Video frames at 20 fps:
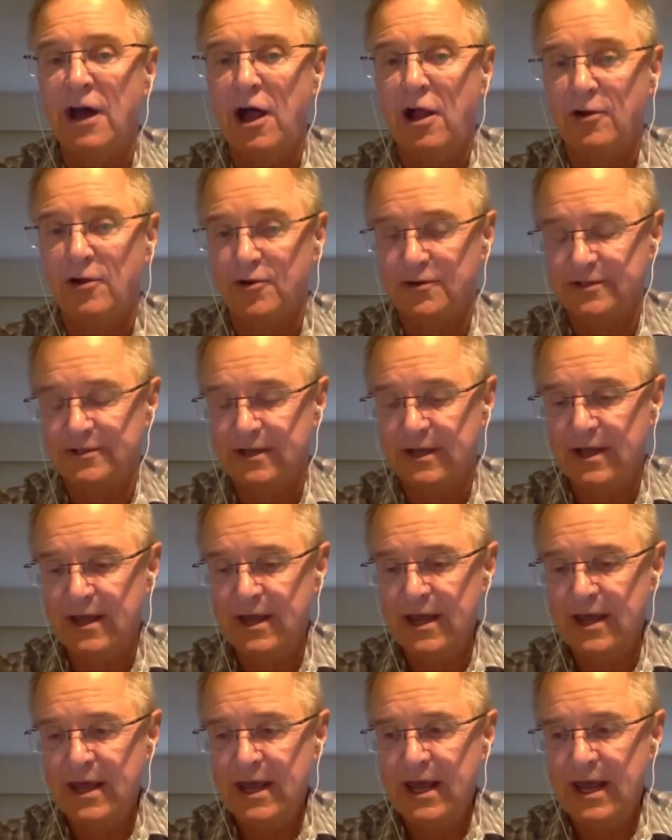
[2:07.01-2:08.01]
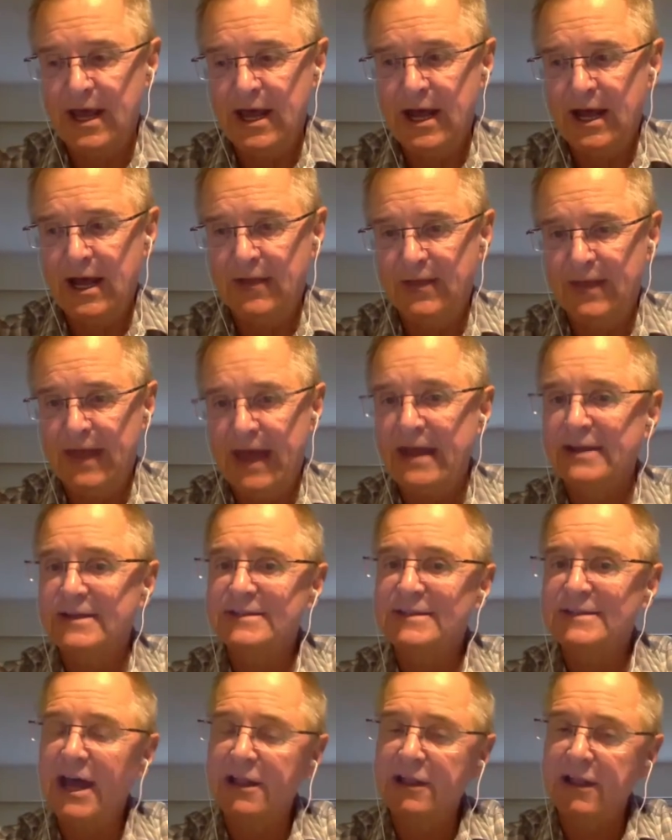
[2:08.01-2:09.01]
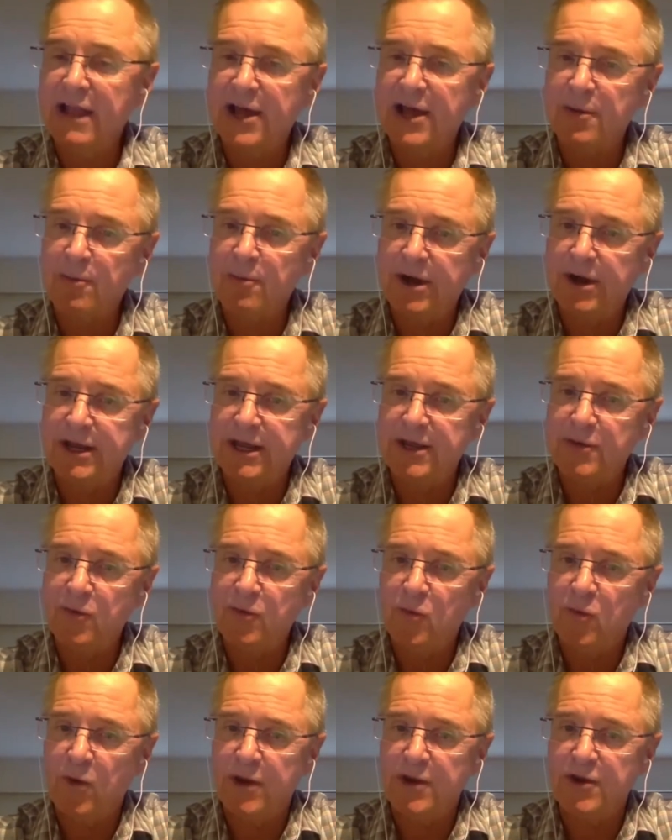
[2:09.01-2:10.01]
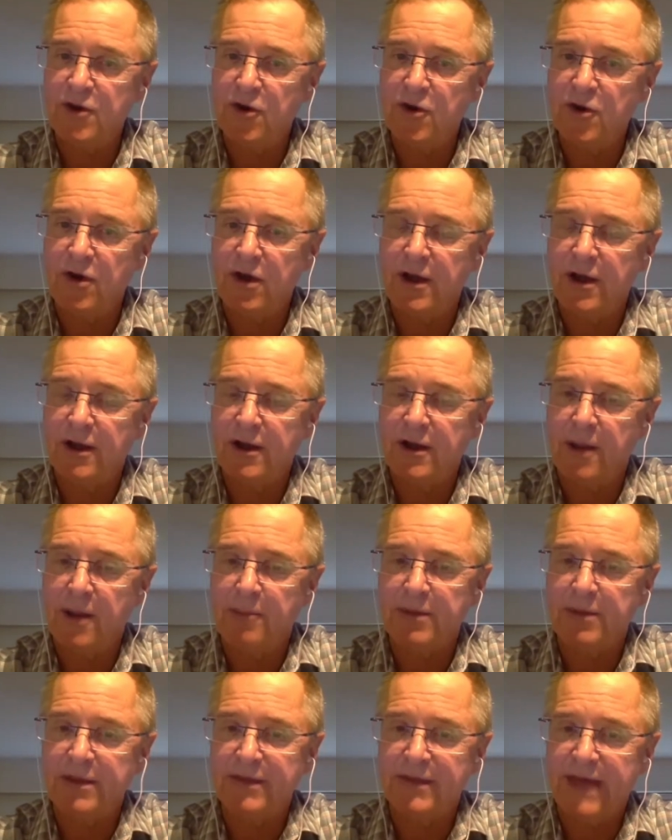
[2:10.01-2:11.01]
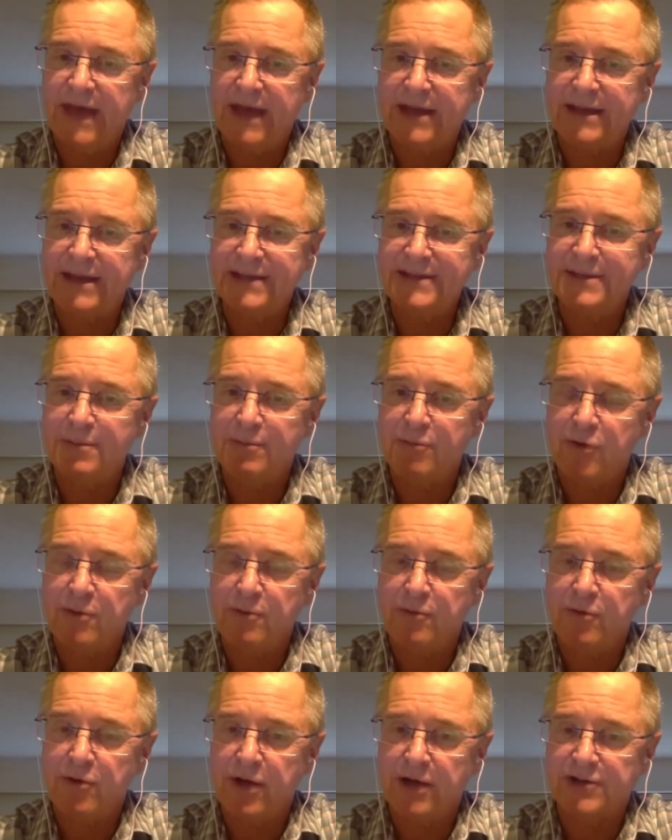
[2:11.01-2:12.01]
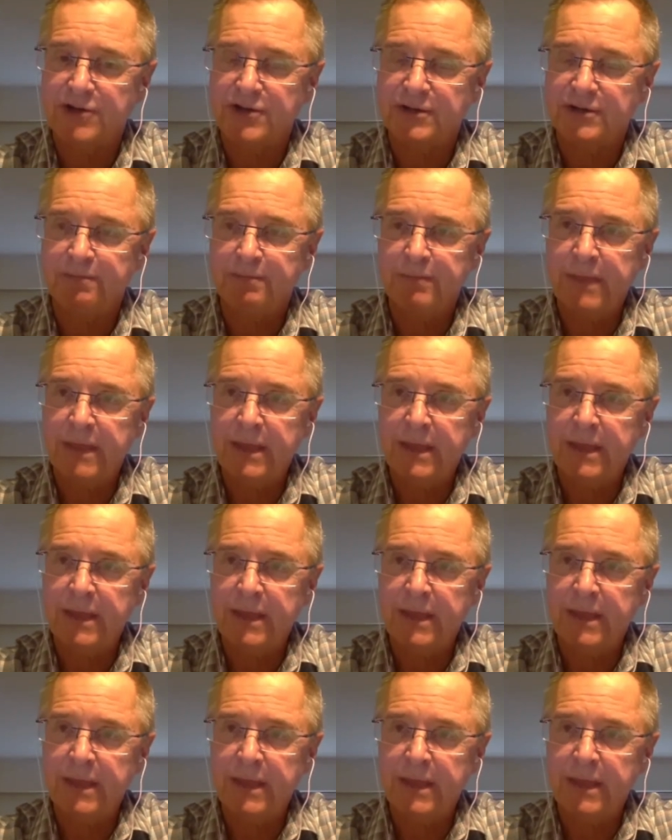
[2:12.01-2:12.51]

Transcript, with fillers: Uh, that is not a lot of money when you're a company that is in pre-production.